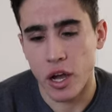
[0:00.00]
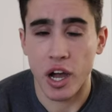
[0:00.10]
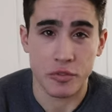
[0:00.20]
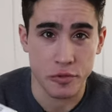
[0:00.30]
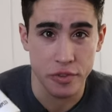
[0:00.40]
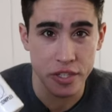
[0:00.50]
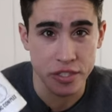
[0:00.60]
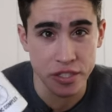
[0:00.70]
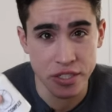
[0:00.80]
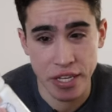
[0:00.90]
uh, for
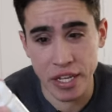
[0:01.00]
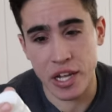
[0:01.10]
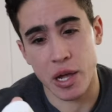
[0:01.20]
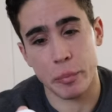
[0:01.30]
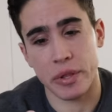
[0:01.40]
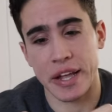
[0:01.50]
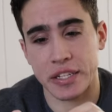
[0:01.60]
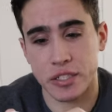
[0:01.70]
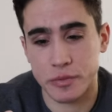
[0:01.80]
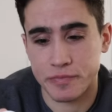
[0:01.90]
this zinc
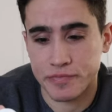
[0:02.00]
complex,